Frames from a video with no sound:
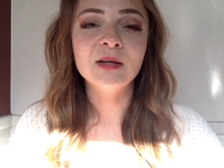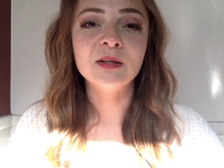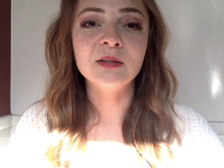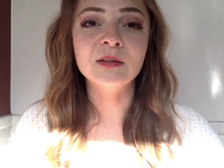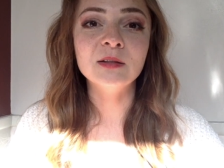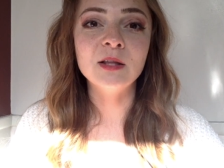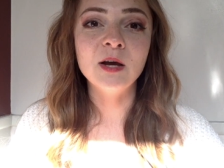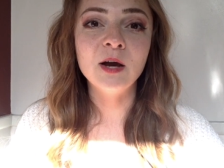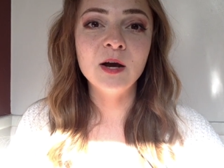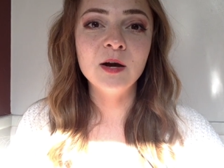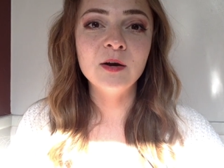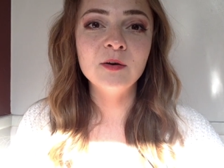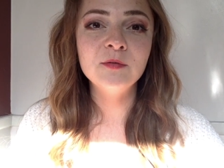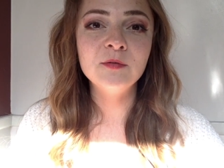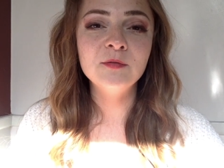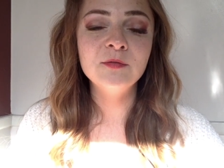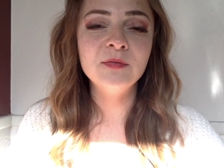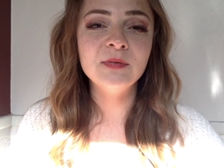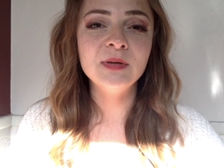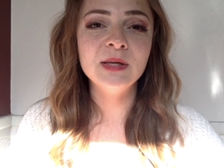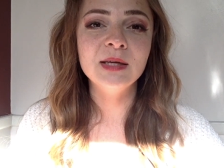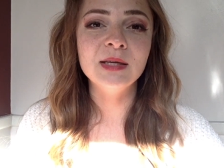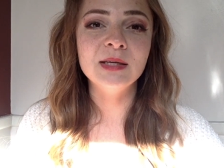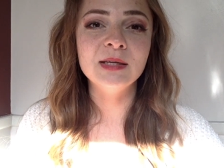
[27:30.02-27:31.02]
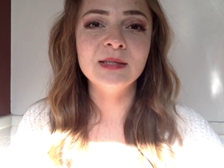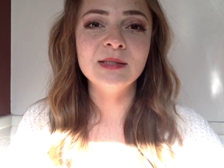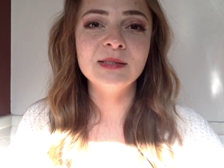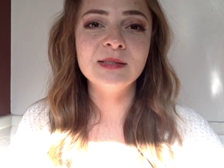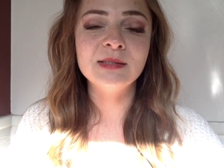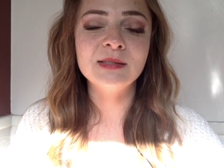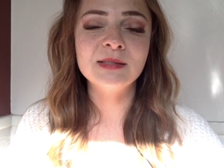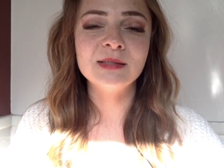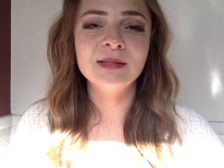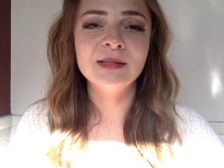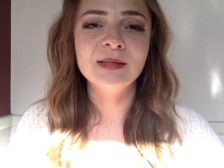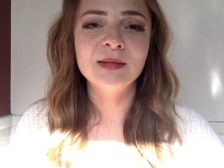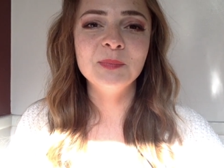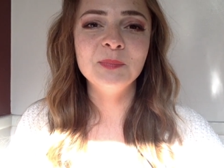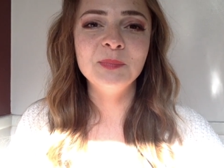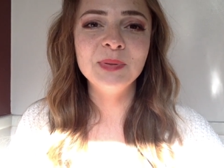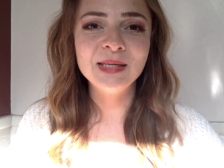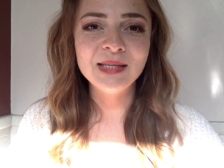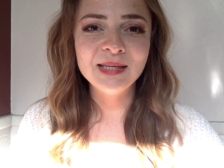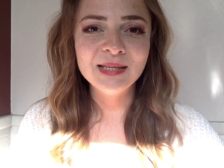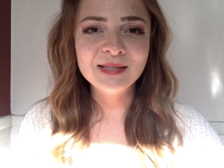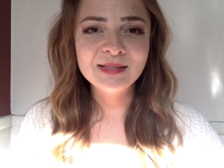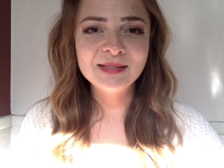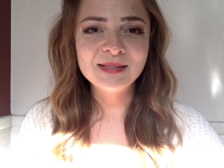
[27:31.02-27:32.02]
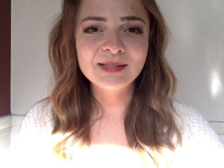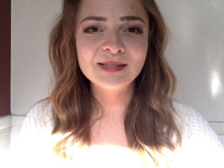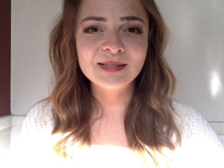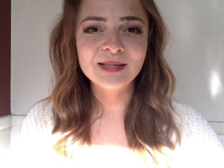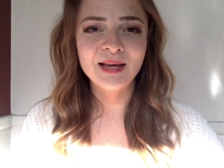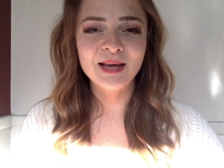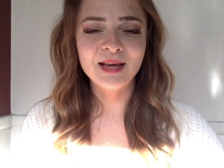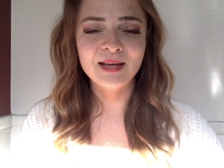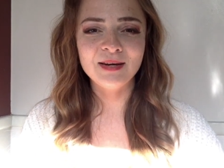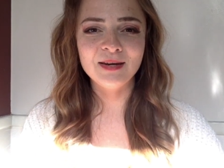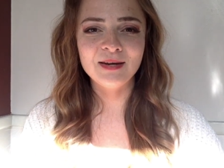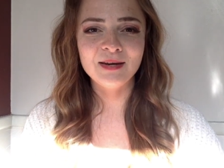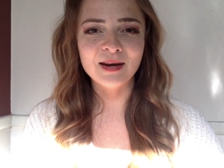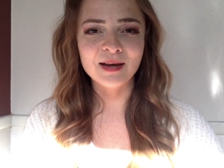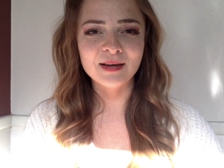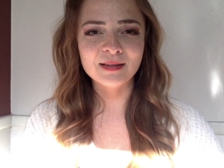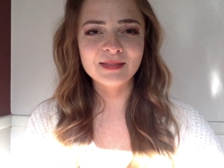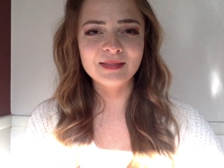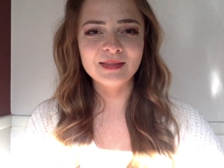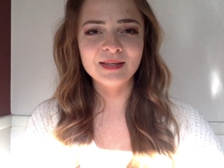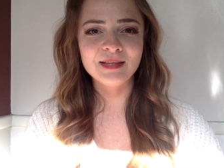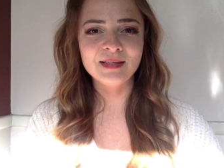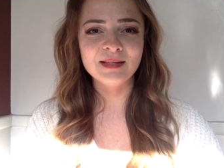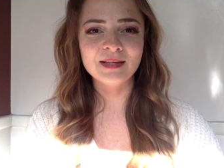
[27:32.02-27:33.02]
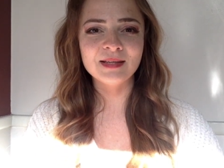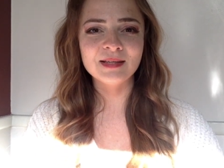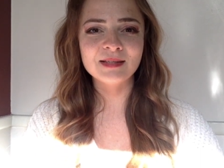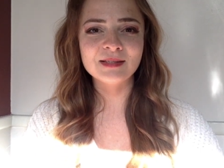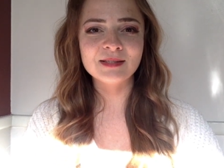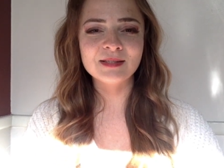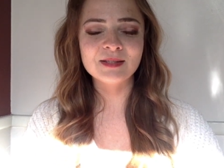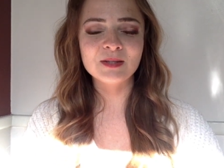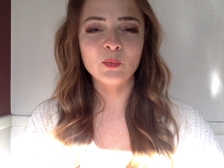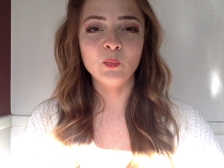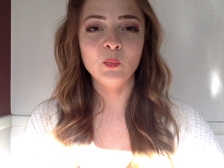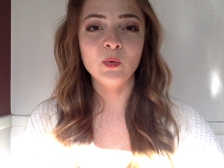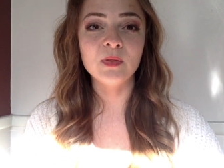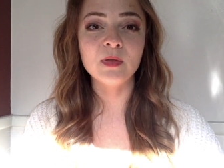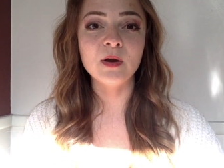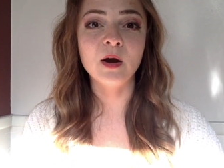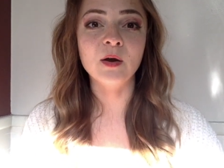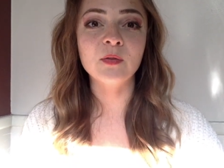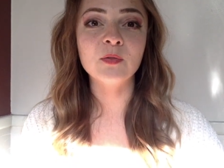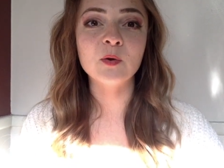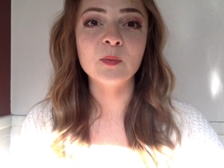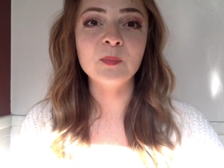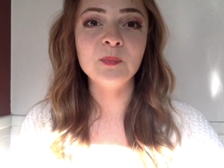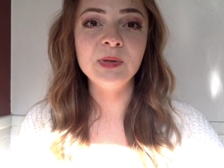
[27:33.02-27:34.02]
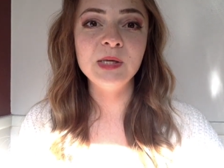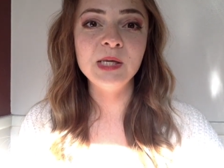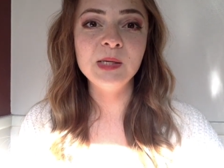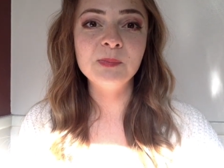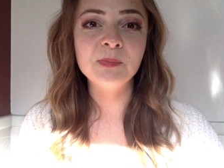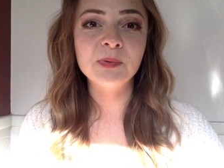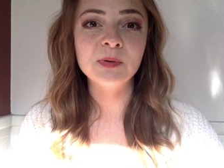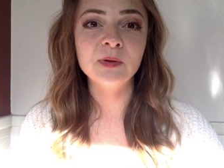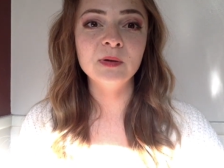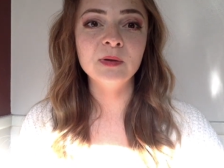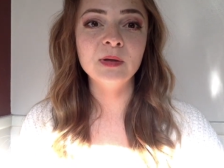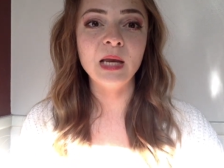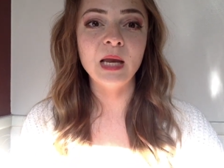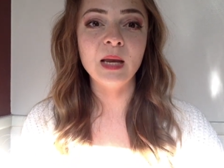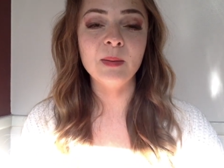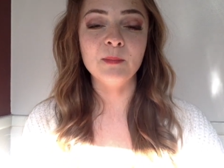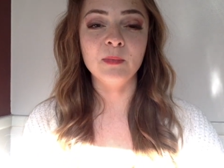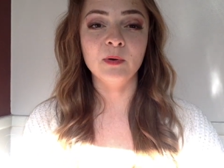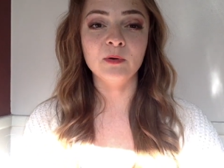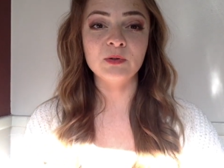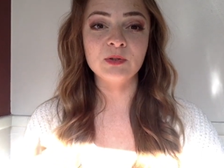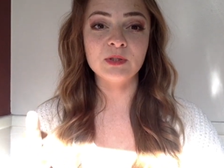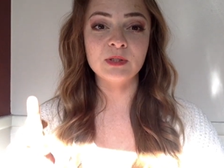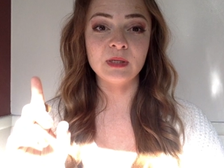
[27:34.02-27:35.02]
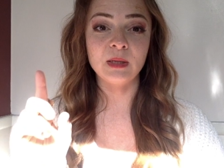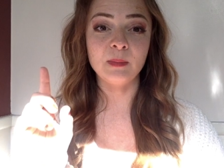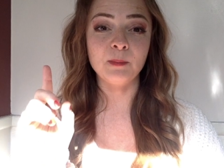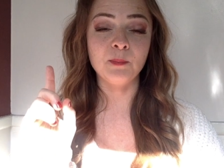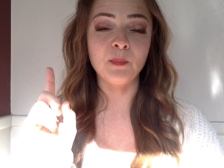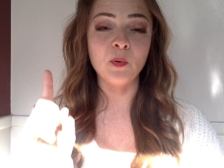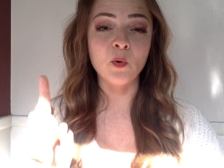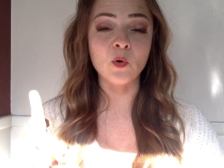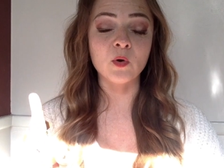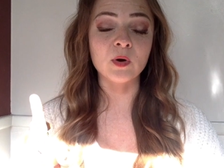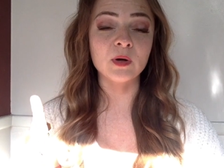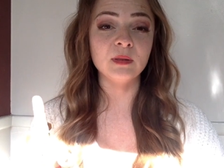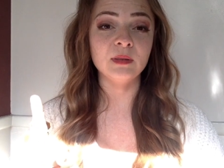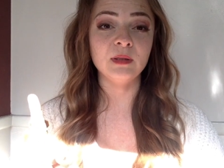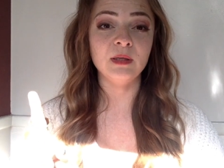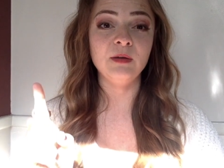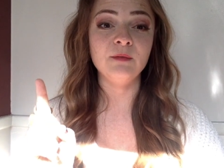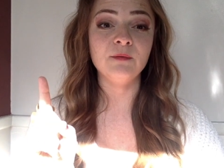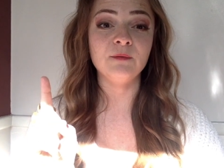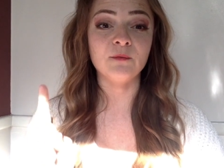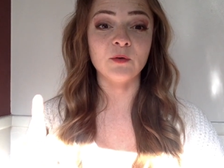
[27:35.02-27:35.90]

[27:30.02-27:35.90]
Love is peace and nothingness with other people, and most importantly,